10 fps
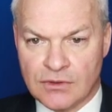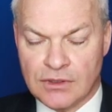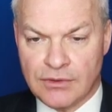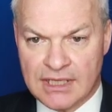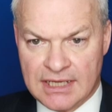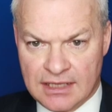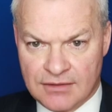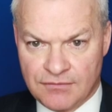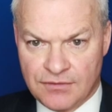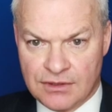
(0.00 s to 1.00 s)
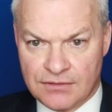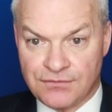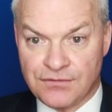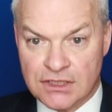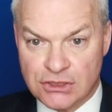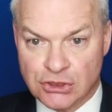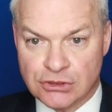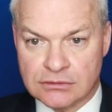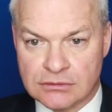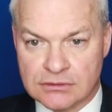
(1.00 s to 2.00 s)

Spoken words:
although I have fish